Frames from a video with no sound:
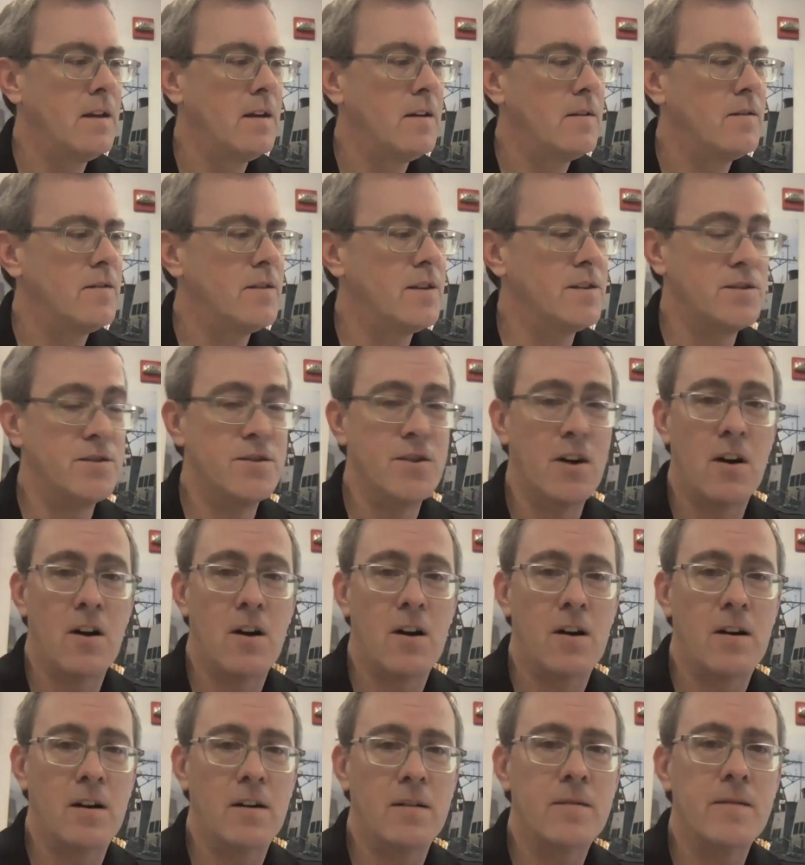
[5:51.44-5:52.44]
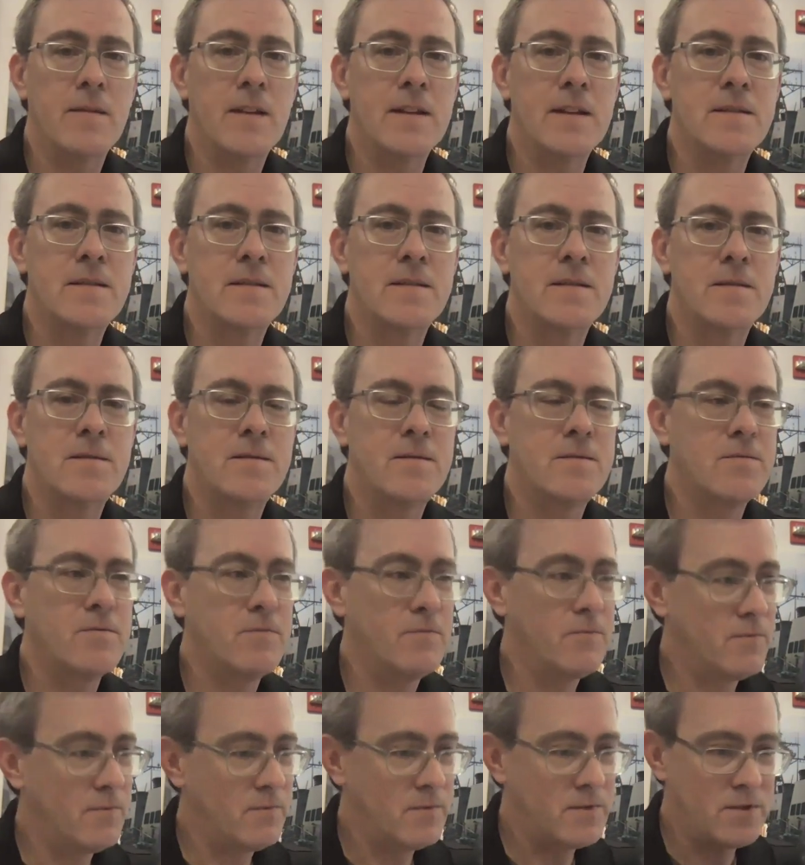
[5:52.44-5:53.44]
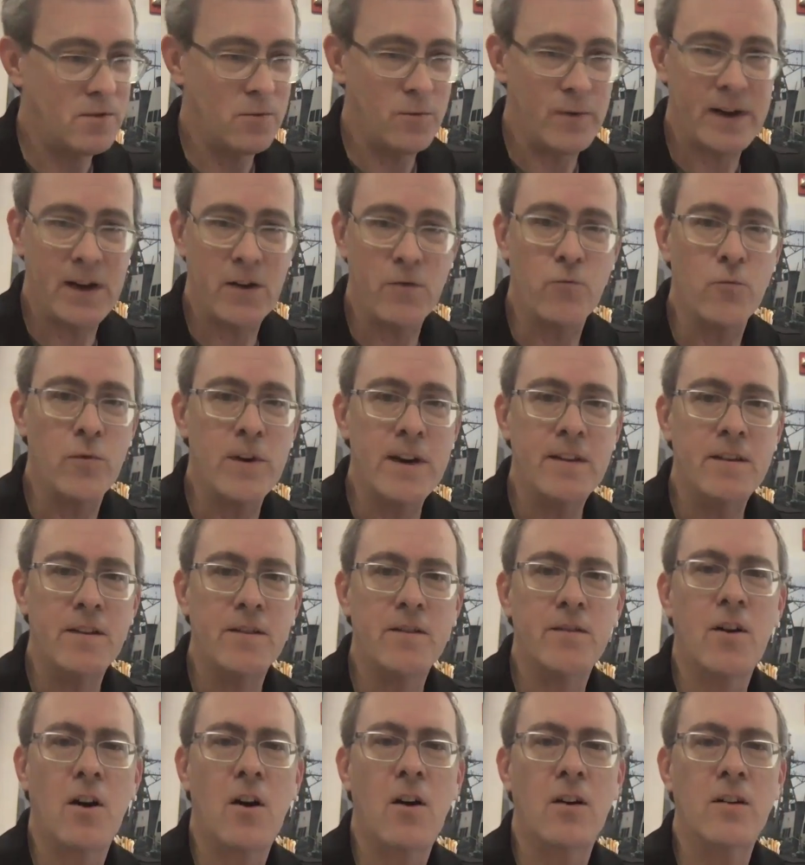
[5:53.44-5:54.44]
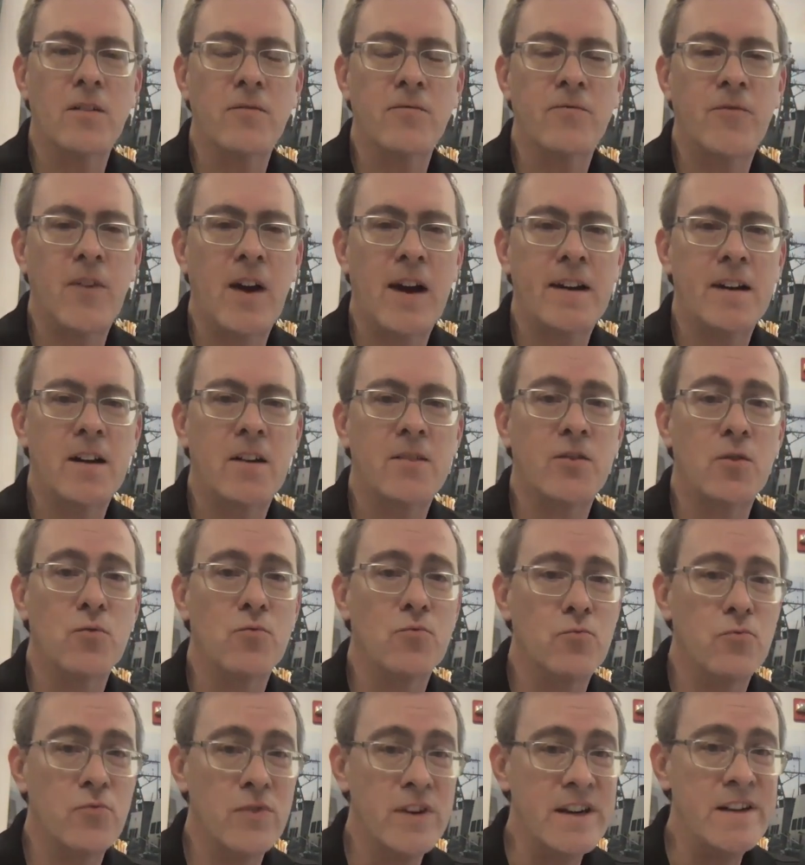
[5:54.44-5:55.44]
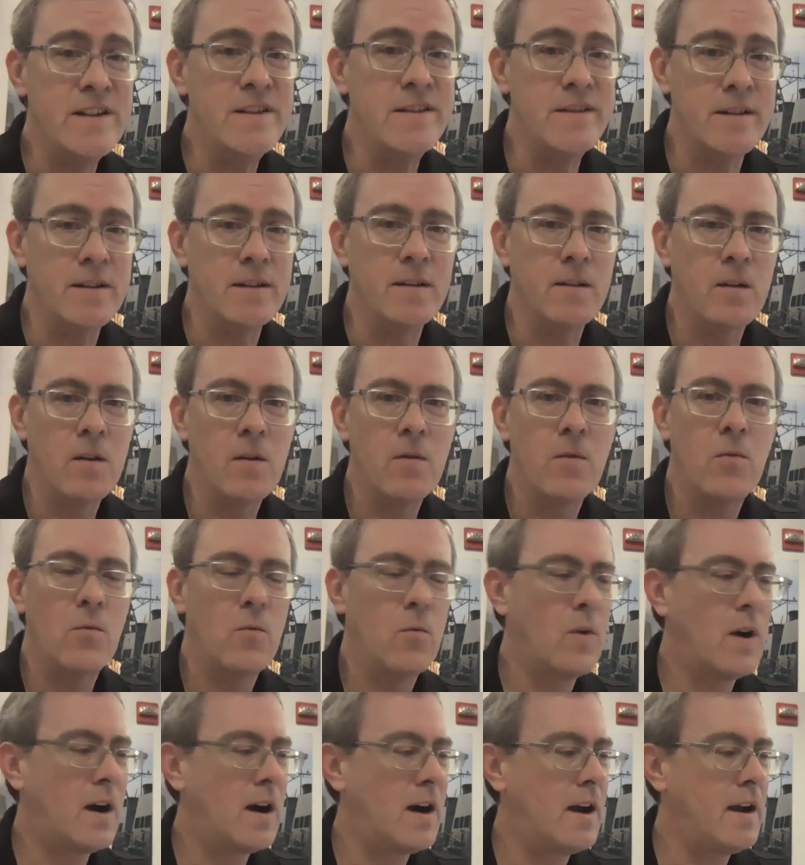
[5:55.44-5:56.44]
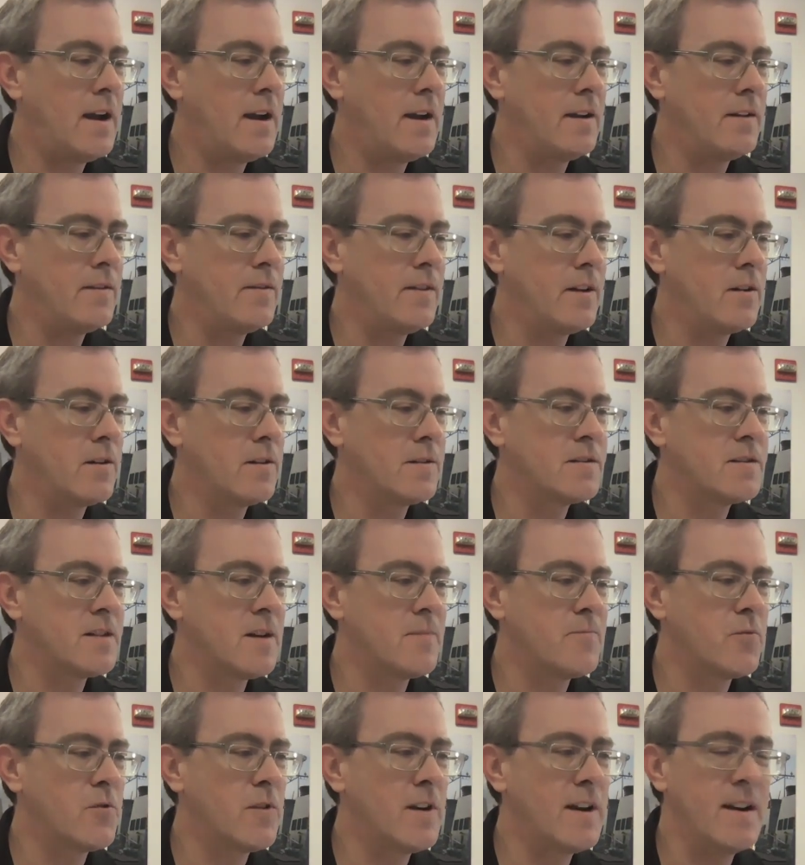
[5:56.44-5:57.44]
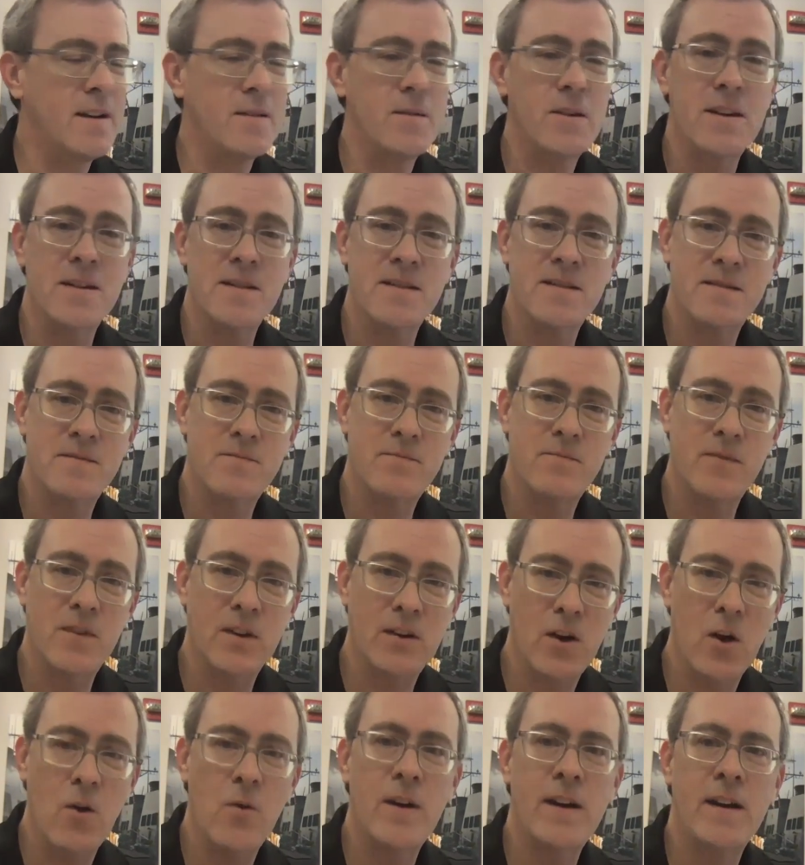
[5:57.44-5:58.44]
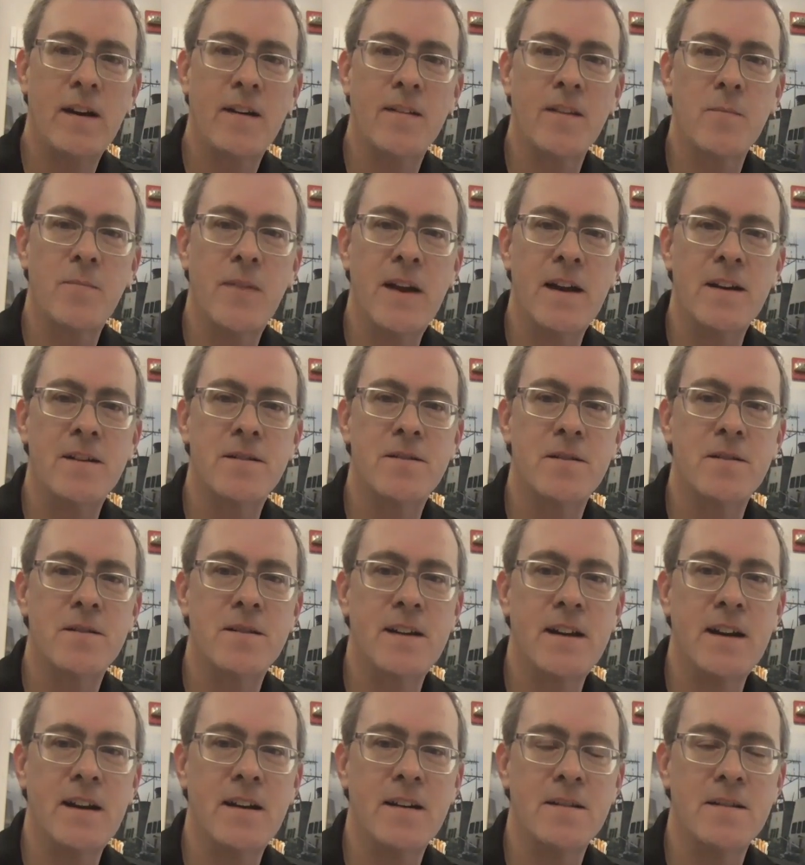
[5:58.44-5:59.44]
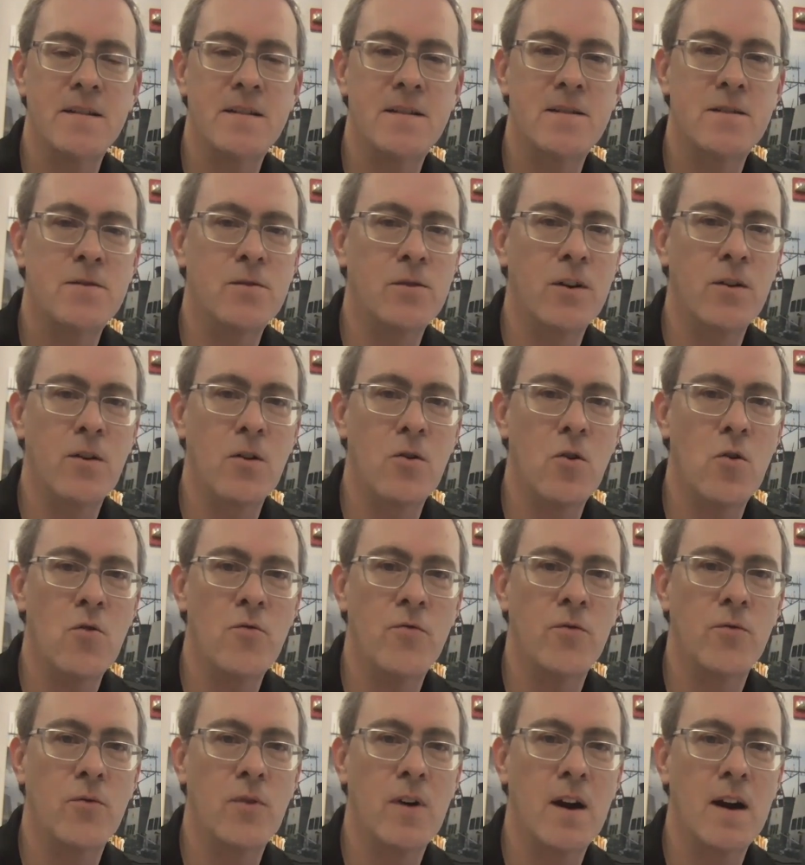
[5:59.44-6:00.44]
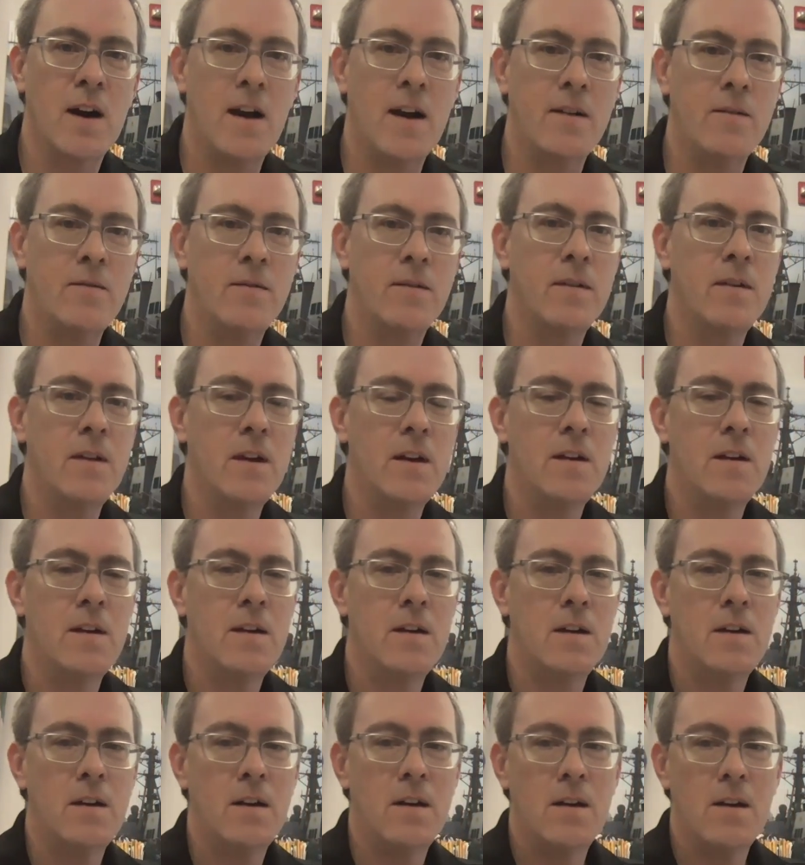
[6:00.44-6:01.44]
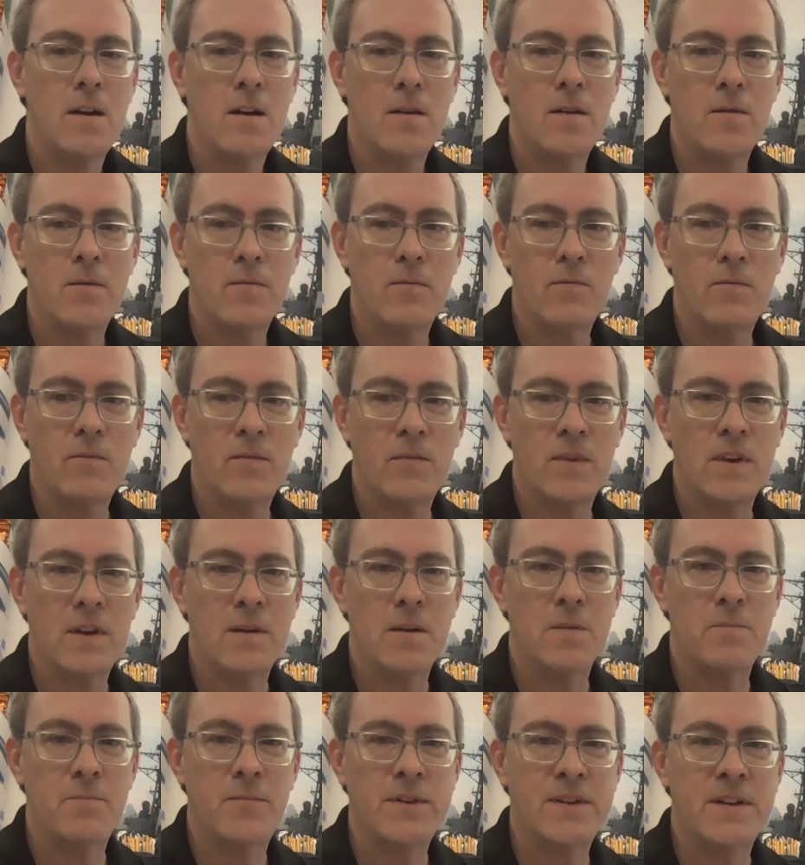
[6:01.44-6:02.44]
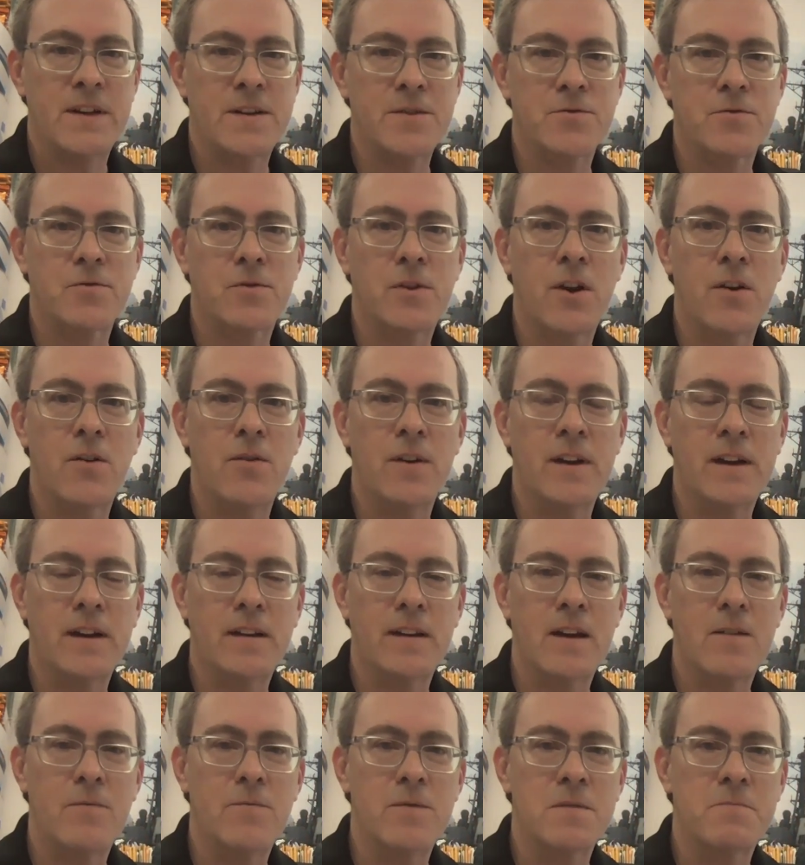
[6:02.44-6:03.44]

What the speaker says: the DAR, that's so we can read the DAR and find out the reason why they are separating, because the coding on the page 13 is still going to override the potential coding that was